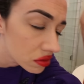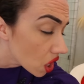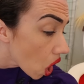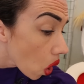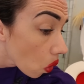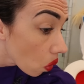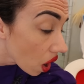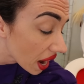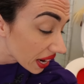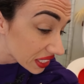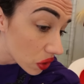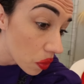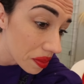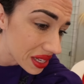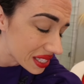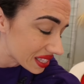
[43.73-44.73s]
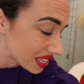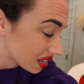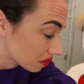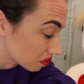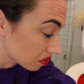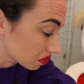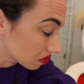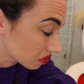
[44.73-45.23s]
No, I don't miss
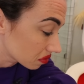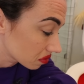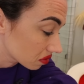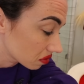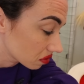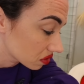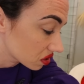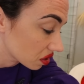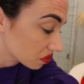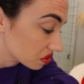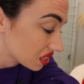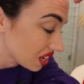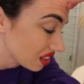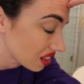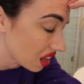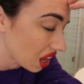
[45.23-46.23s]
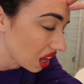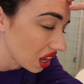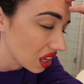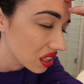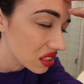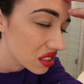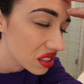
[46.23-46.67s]
him. Stop saying that.